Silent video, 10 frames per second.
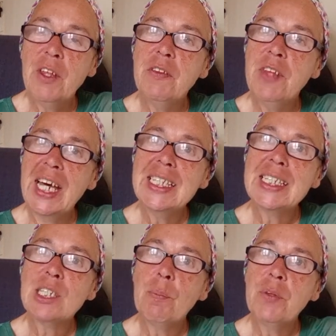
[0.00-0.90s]
that
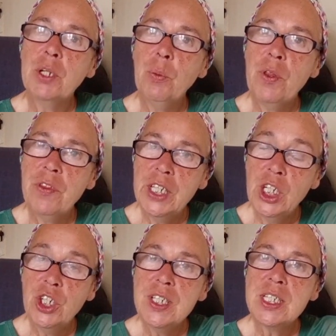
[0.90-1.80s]
that's something
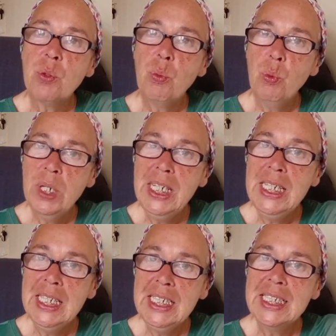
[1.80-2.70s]
within us that
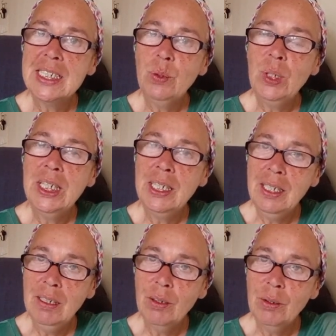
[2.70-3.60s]
we need to
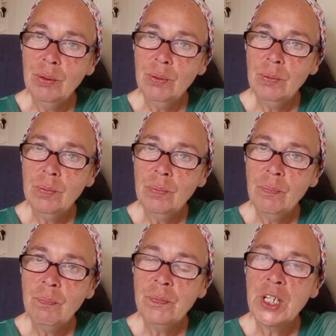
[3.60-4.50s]
heal,
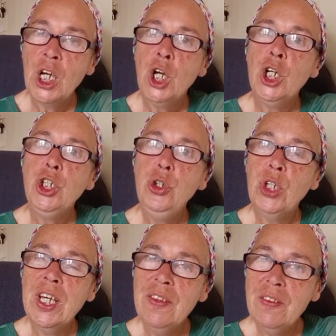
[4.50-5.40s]

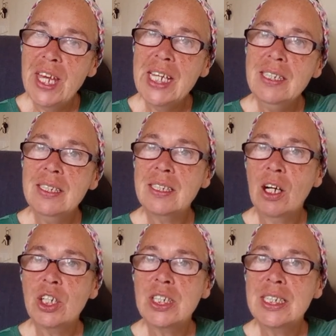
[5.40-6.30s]
you can then
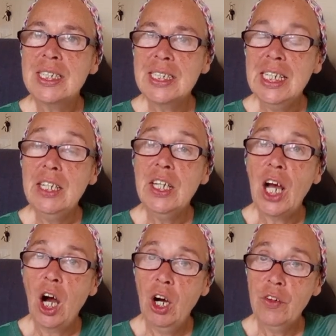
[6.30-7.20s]
start to see
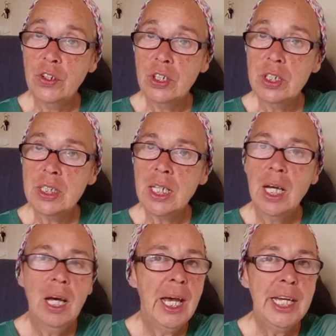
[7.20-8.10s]
the others
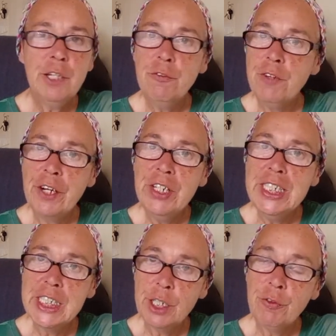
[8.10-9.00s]
in a
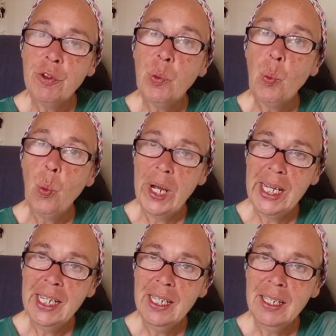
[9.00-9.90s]
very different
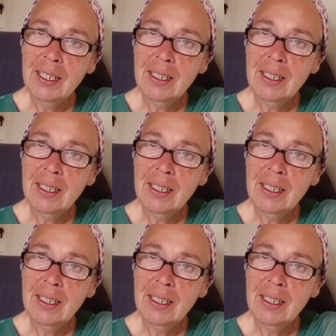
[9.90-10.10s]
way.